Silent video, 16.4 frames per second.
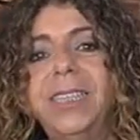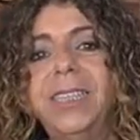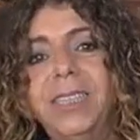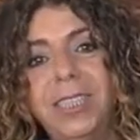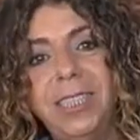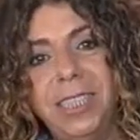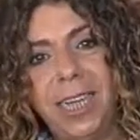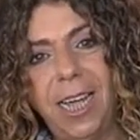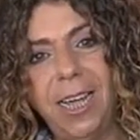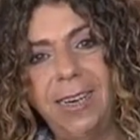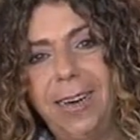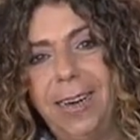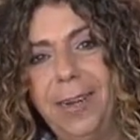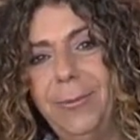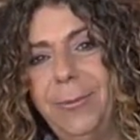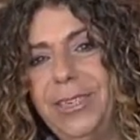sign
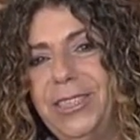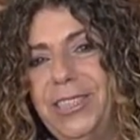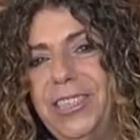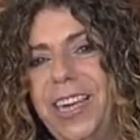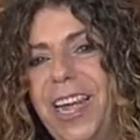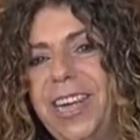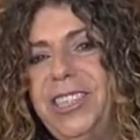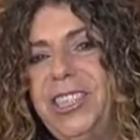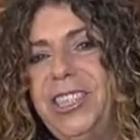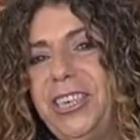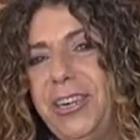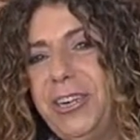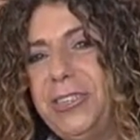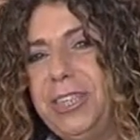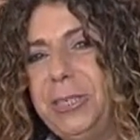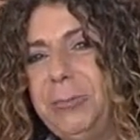language. And she
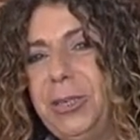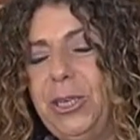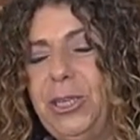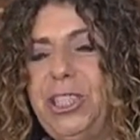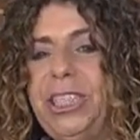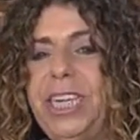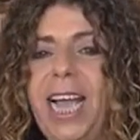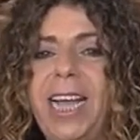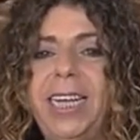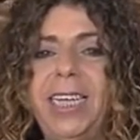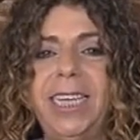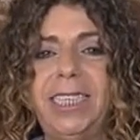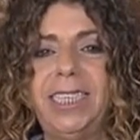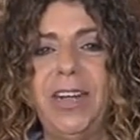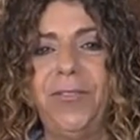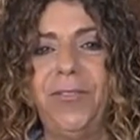learned it because she had a
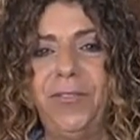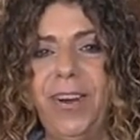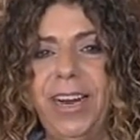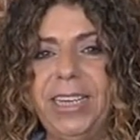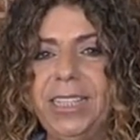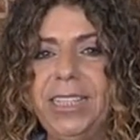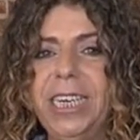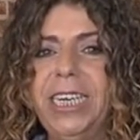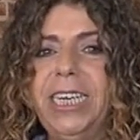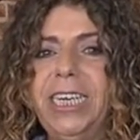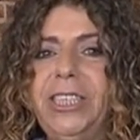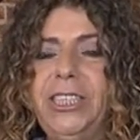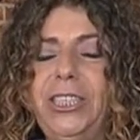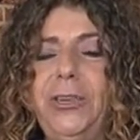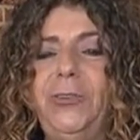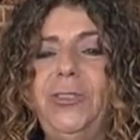deaf friend.
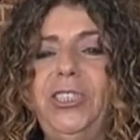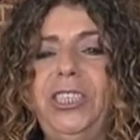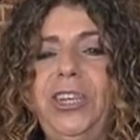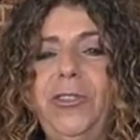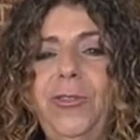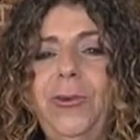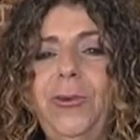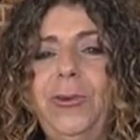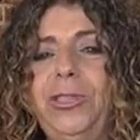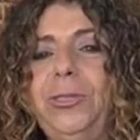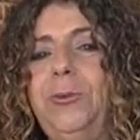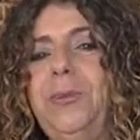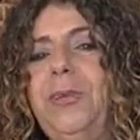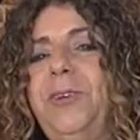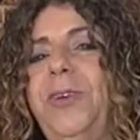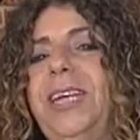So she thought it would
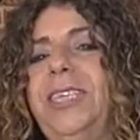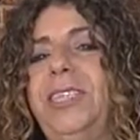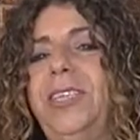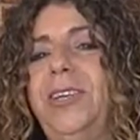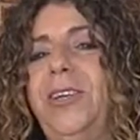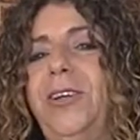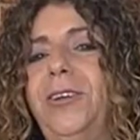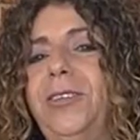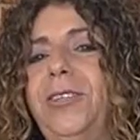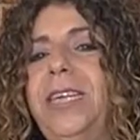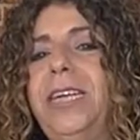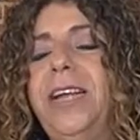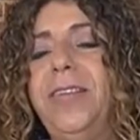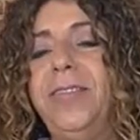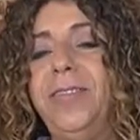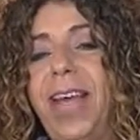be great to learn
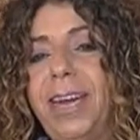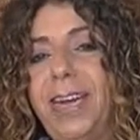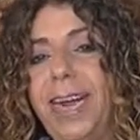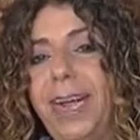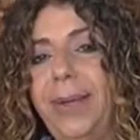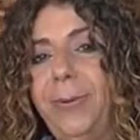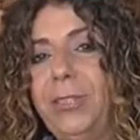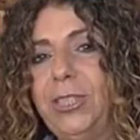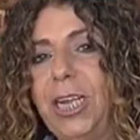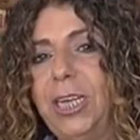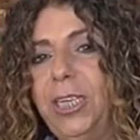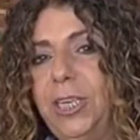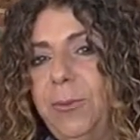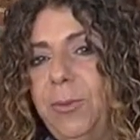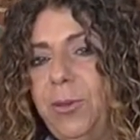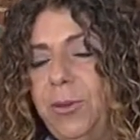that language and
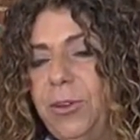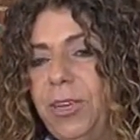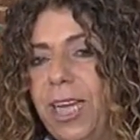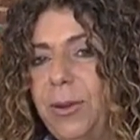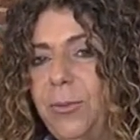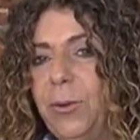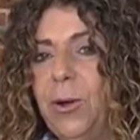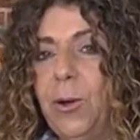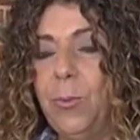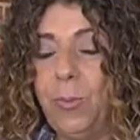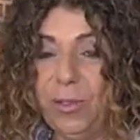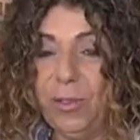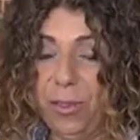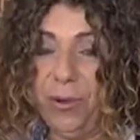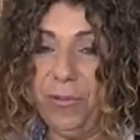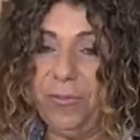communicate
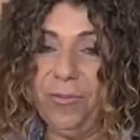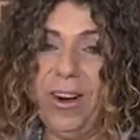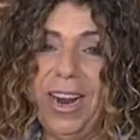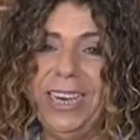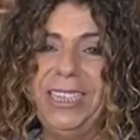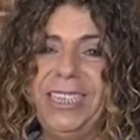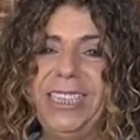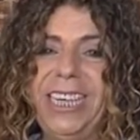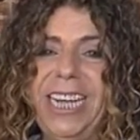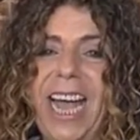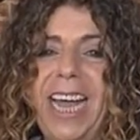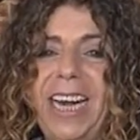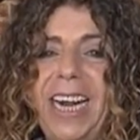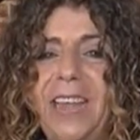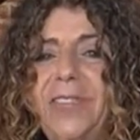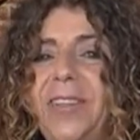with her friend.
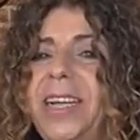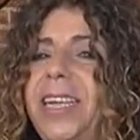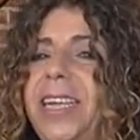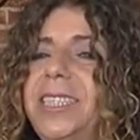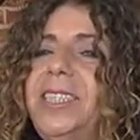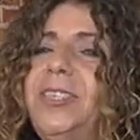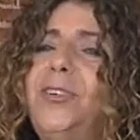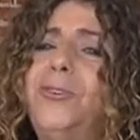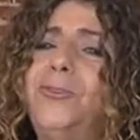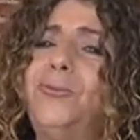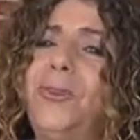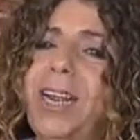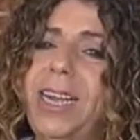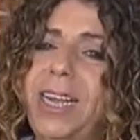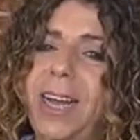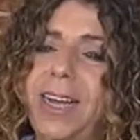And I think it's a
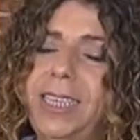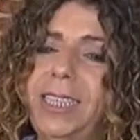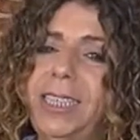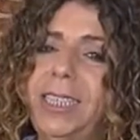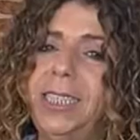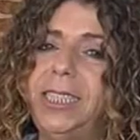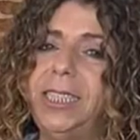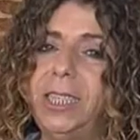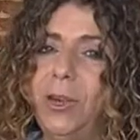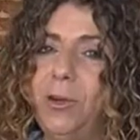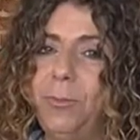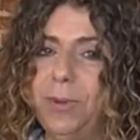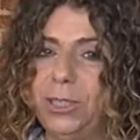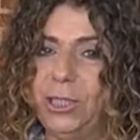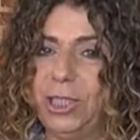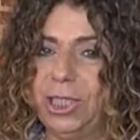great idea, so
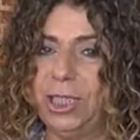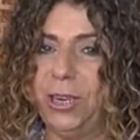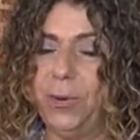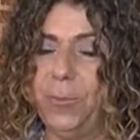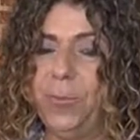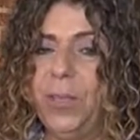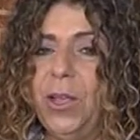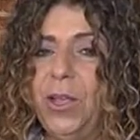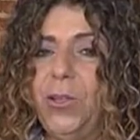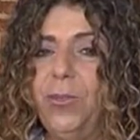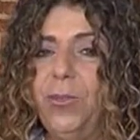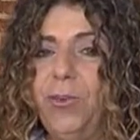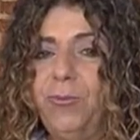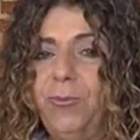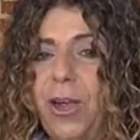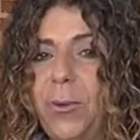much so that
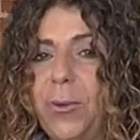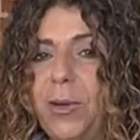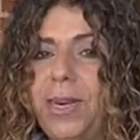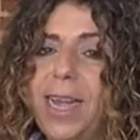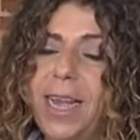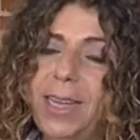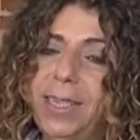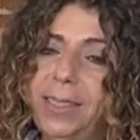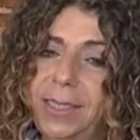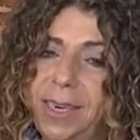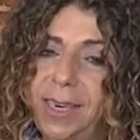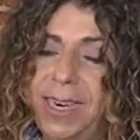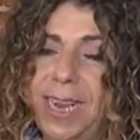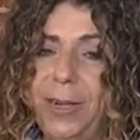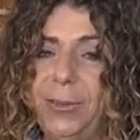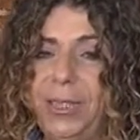Rowan and
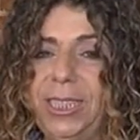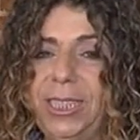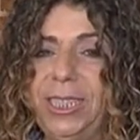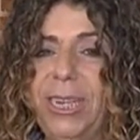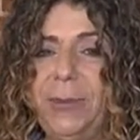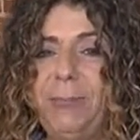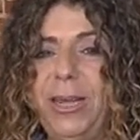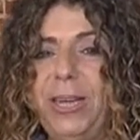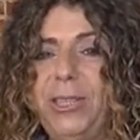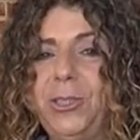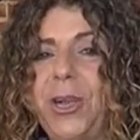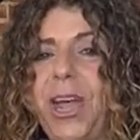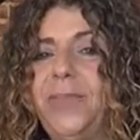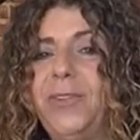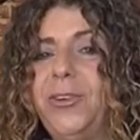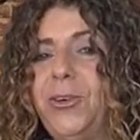Laudi San Pedro
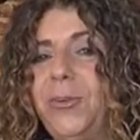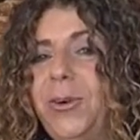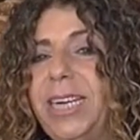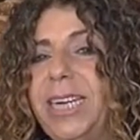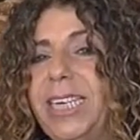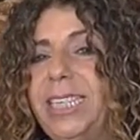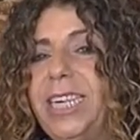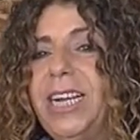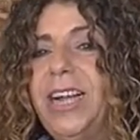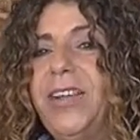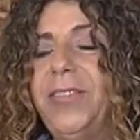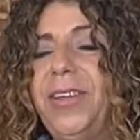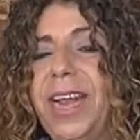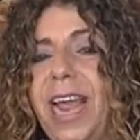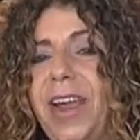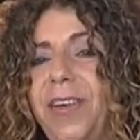have agreed
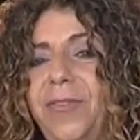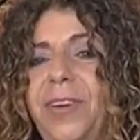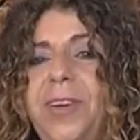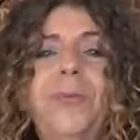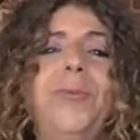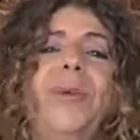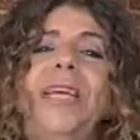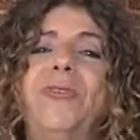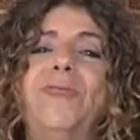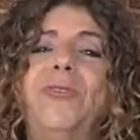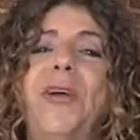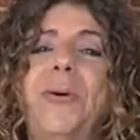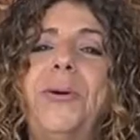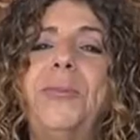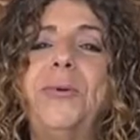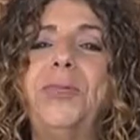that every week
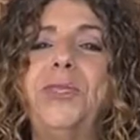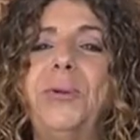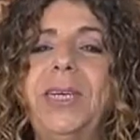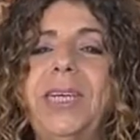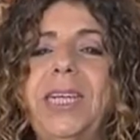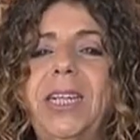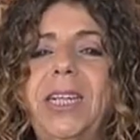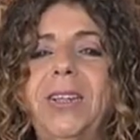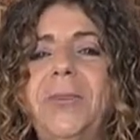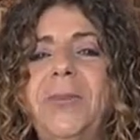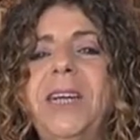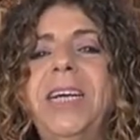Rowan will do a little